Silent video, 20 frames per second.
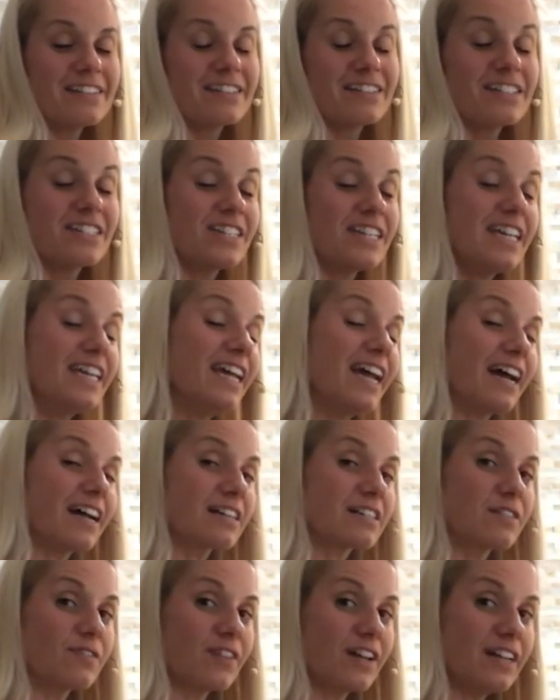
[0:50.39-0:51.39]
and
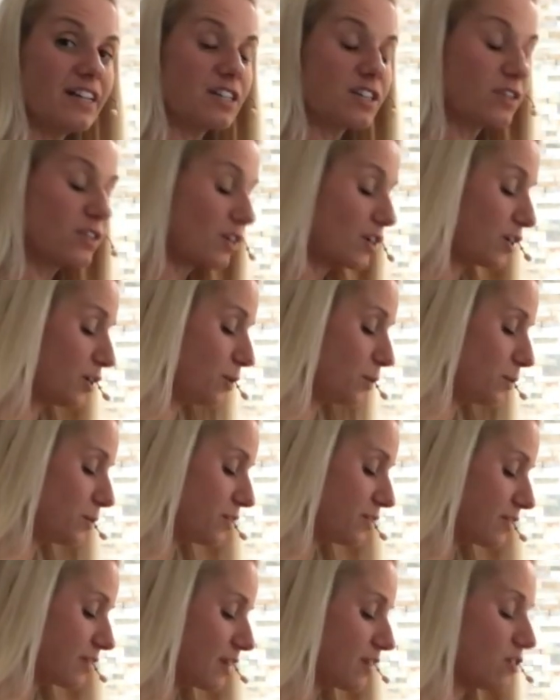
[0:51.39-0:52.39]
deactivate the
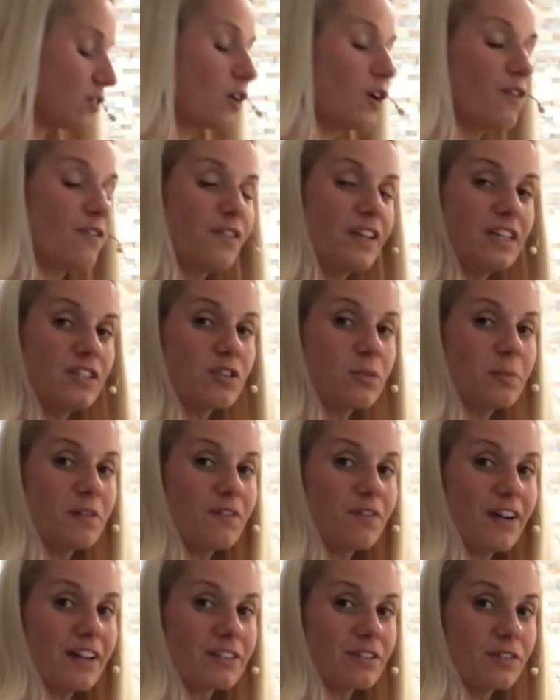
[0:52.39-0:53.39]
glutes. So your feet
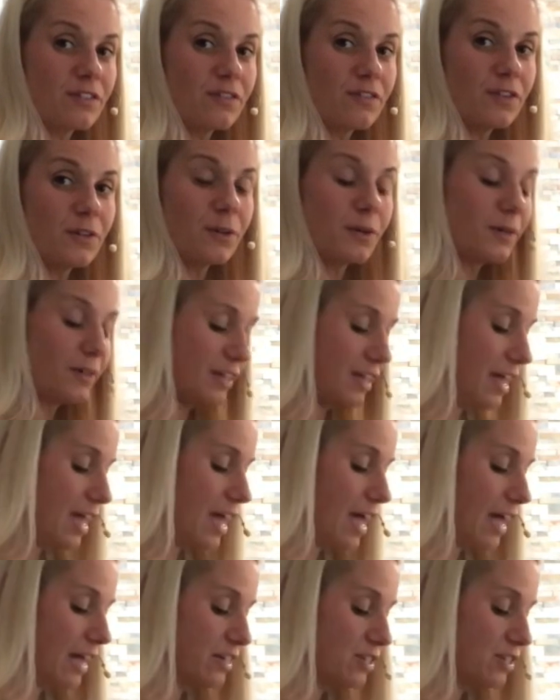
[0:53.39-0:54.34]
should be flat on the floor